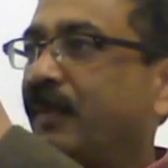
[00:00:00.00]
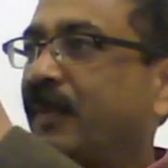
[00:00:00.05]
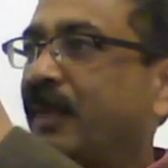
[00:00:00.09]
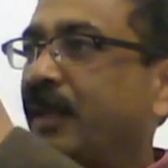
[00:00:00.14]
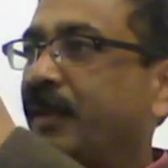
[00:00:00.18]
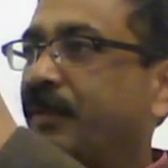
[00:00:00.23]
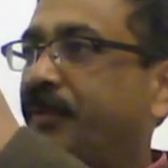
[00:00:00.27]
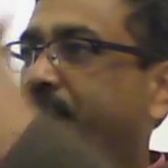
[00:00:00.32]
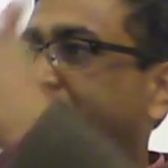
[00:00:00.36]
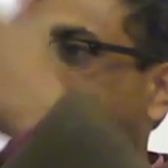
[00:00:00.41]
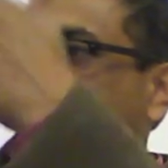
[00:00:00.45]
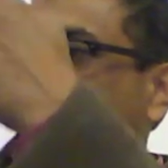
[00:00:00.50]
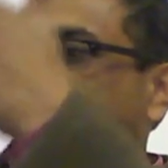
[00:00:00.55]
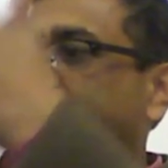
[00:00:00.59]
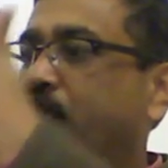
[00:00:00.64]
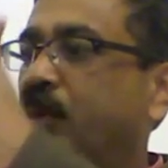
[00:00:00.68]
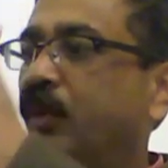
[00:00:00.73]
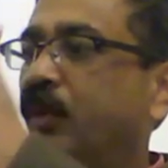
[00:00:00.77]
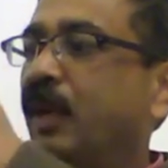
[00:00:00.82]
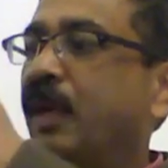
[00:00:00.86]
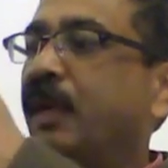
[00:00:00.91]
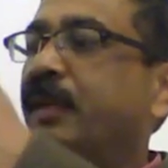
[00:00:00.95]
If
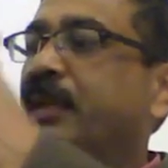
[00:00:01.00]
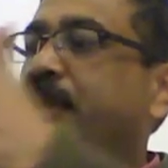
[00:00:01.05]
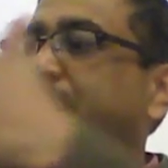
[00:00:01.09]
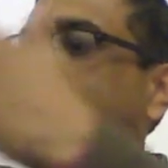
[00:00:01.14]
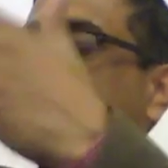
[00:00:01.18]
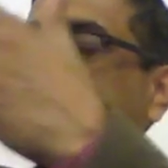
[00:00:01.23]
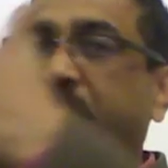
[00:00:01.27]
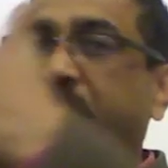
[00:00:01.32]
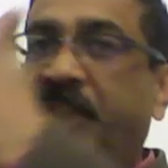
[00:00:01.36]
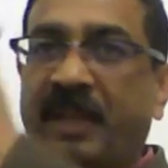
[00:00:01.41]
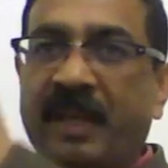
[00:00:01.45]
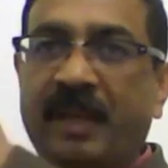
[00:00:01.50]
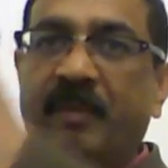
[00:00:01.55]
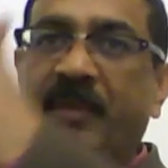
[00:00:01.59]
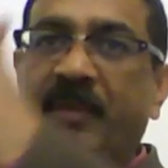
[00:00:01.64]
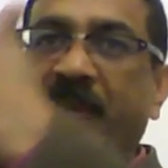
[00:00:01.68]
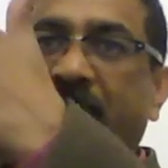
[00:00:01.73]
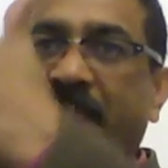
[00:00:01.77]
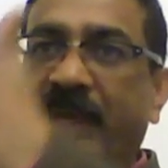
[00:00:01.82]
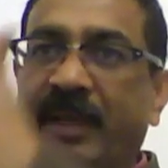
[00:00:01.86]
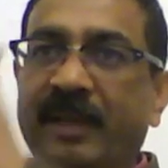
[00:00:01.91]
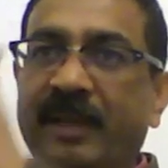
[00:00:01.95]
you touch
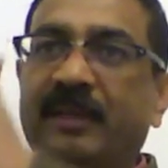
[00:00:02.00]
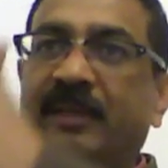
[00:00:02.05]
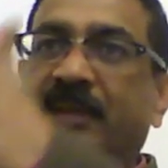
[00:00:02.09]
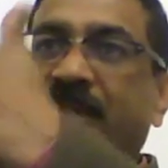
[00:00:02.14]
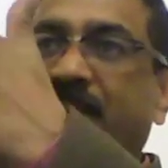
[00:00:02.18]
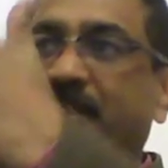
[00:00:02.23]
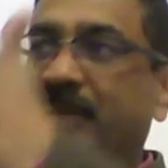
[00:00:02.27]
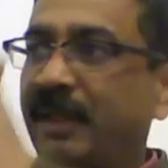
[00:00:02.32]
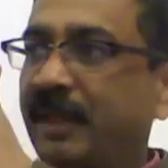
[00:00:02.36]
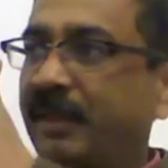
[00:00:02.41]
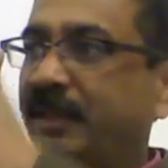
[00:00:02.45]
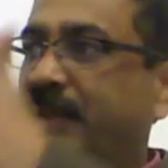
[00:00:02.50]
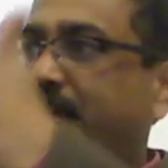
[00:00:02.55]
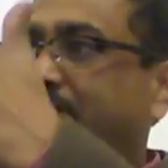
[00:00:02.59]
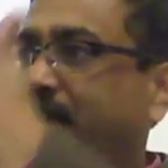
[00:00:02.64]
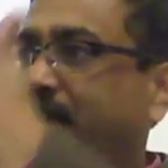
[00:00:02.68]
every day, that